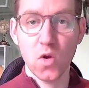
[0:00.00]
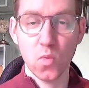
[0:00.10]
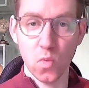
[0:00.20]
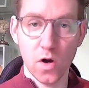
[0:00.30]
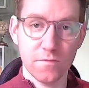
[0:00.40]

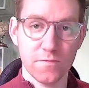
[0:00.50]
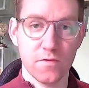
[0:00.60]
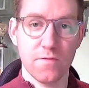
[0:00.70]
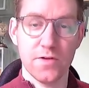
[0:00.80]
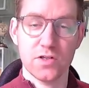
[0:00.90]
one
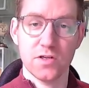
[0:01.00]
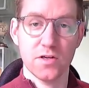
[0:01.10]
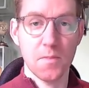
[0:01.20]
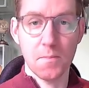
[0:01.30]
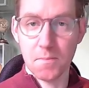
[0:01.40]
for
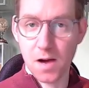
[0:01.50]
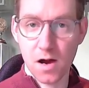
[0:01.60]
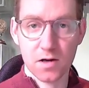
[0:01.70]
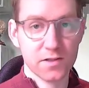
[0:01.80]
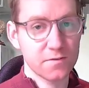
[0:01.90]
revision,
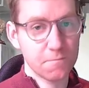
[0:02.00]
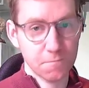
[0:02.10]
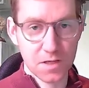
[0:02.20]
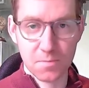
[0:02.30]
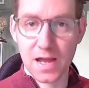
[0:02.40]
marked,
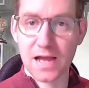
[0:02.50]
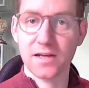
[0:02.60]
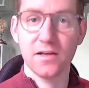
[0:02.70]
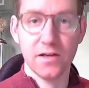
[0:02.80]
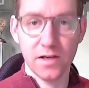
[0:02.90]

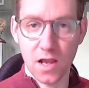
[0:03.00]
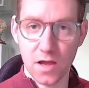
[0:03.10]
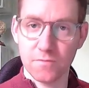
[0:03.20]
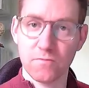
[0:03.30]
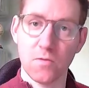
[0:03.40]
feedback,
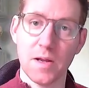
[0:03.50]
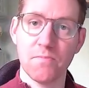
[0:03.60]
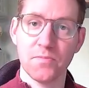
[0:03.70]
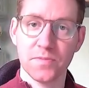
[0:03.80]
learn from it.